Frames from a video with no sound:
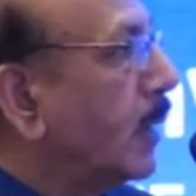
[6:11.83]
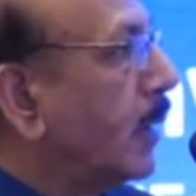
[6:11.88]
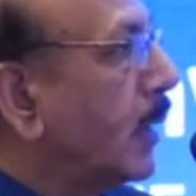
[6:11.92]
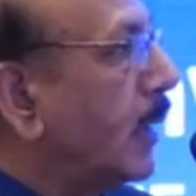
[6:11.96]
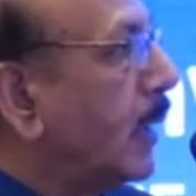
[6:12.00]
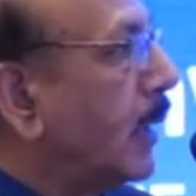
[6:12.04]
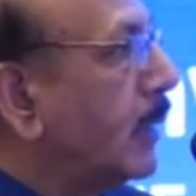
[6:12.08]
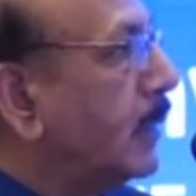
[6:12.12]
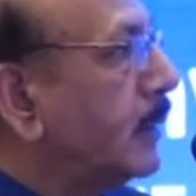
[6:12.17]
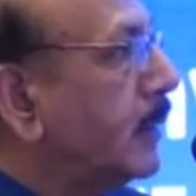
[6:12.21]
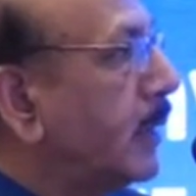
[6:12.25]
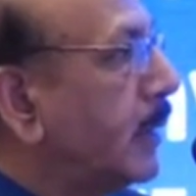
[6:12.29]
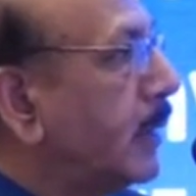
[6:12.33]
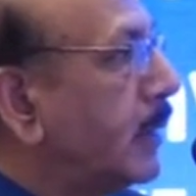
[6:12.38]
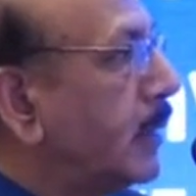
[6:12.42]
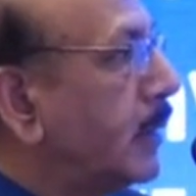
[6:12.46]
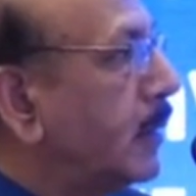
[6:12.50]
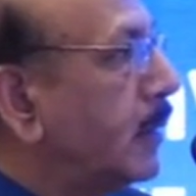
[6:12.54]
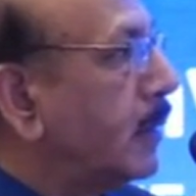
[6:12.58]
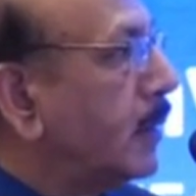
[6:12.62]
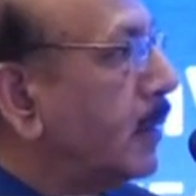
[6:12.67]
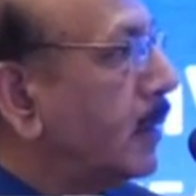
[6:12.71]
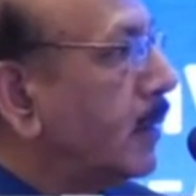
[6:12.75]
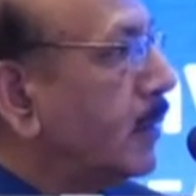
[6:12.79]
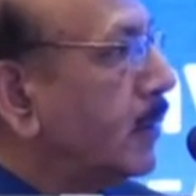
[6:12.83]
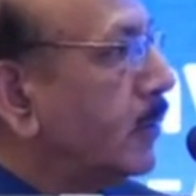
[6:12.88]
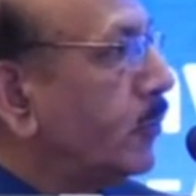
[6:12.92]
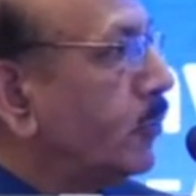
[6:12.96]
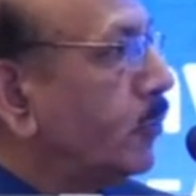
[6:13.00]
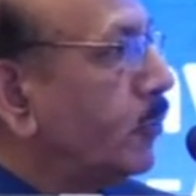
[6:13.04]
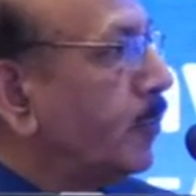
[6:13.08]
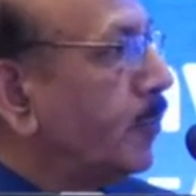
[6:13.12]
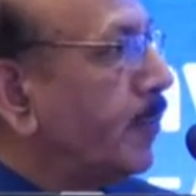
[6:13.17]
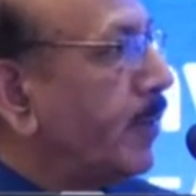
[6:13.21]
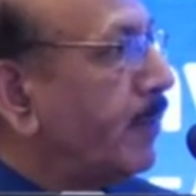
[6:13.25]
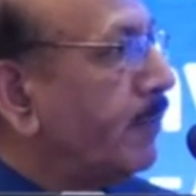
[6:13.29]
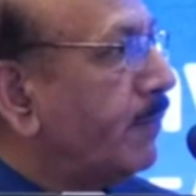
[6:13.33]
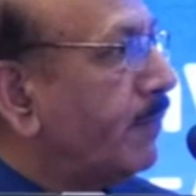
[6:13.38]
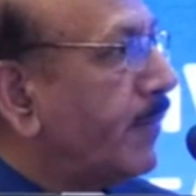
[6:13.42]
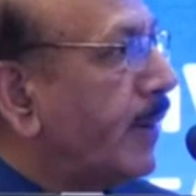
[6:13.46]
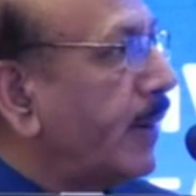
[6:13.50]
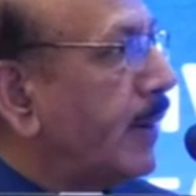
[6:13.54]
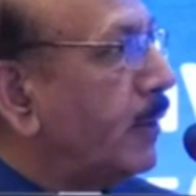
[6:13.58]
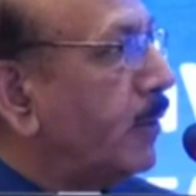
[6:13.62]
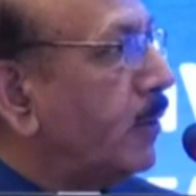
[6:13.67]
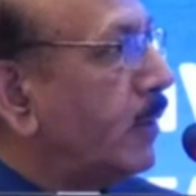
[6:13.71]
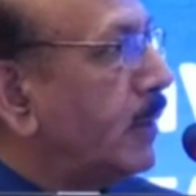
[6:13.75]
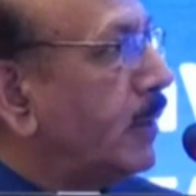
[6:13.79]
and then you may
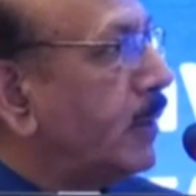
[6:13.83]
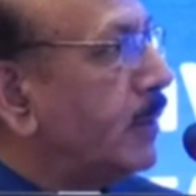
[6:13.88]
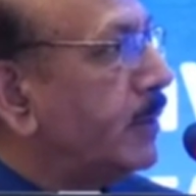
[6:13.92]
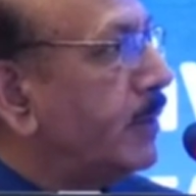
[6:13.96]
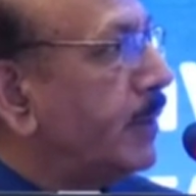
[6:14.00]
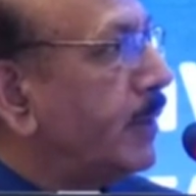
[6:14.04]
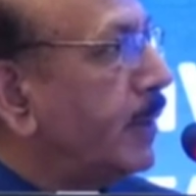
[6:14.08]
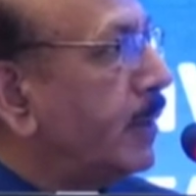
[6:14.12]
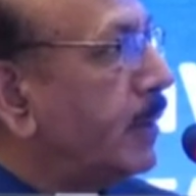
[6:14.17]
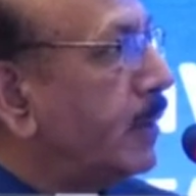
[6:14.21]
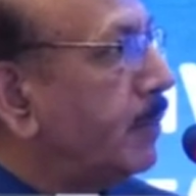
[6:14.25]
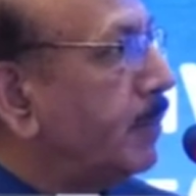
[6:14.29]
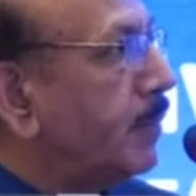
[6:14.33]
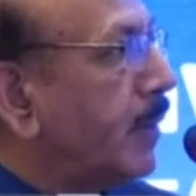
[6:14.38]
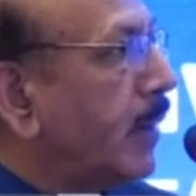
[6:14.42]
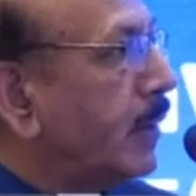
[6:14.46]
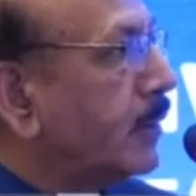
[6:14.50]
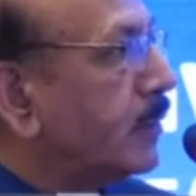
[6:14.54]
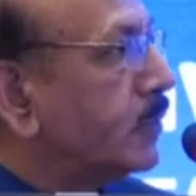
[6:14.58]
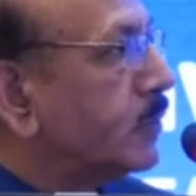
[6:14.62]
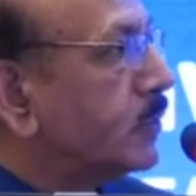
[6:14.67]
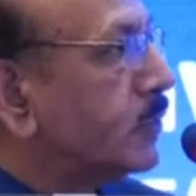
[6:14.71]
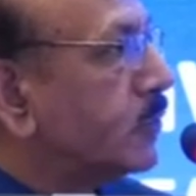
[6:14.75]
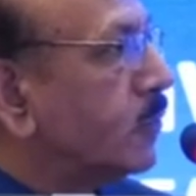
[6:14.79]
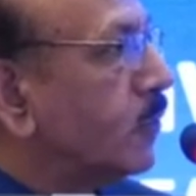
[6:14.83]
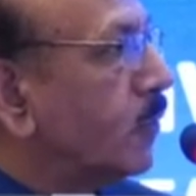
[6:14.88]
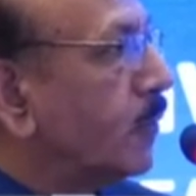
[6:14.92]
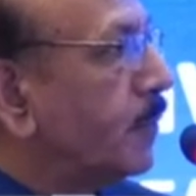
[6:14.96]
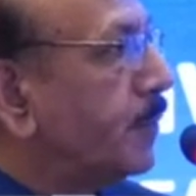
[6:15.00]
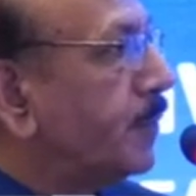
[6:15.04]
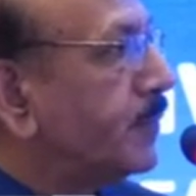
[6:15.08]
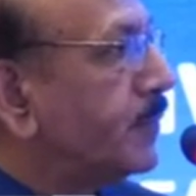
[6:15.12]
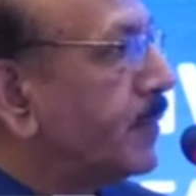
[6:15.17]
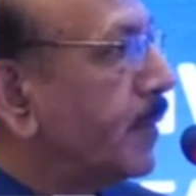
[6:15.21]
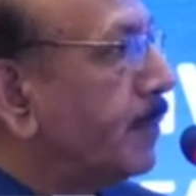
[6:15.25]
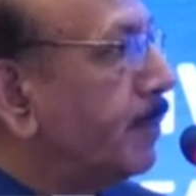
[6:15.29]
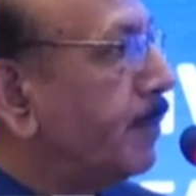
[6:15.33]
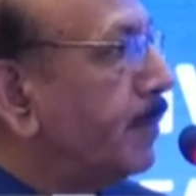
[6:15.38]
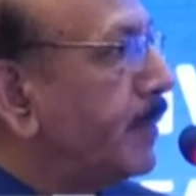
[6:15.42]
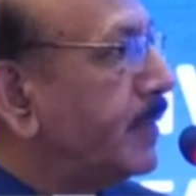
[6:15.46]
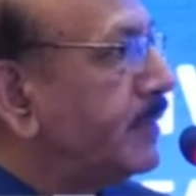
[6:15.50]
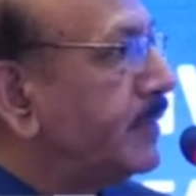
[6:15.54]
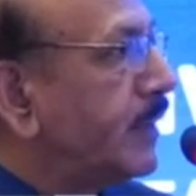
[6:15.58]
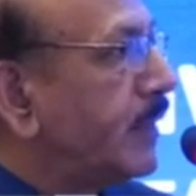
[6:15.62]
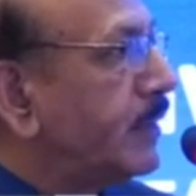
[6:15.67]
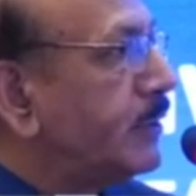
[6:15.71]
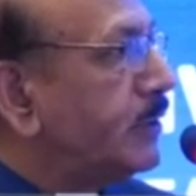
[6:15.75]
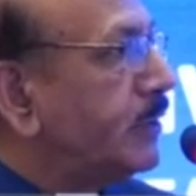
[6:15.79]
find under the microscope some
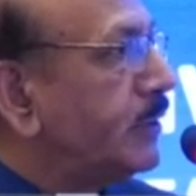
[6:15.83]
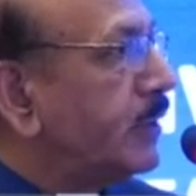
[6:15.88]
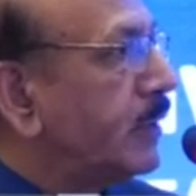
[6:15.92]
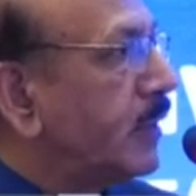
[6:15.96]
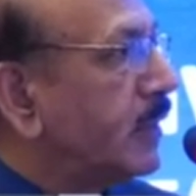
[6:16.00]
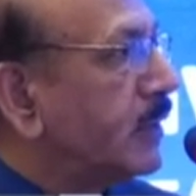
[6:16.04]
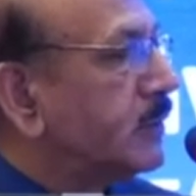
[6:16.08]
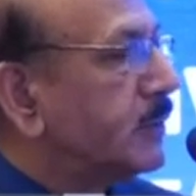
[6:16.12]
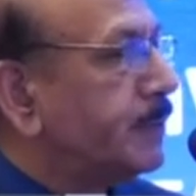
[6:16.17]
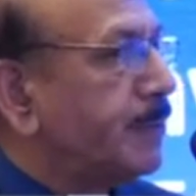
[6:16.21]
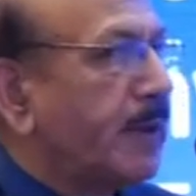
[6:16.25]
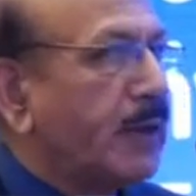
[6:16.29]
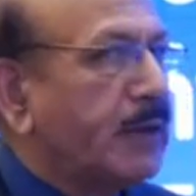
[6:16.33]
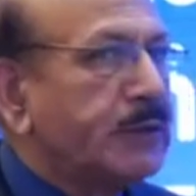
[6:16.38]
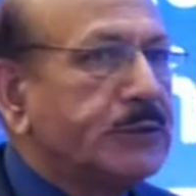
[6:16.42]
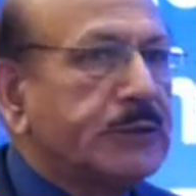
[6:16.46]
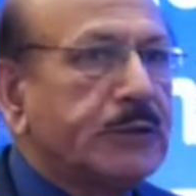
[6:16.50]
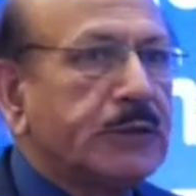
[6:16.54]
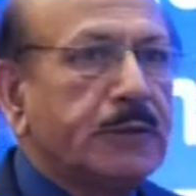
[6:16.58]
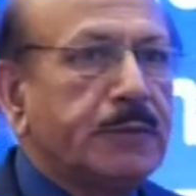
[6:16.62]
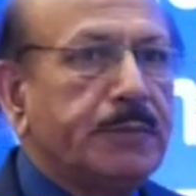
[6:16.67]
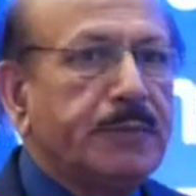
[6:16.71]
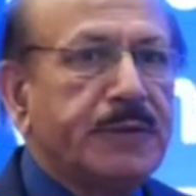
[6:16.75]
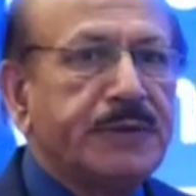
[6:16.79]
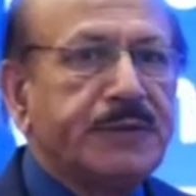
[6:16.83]
mesangial expansion.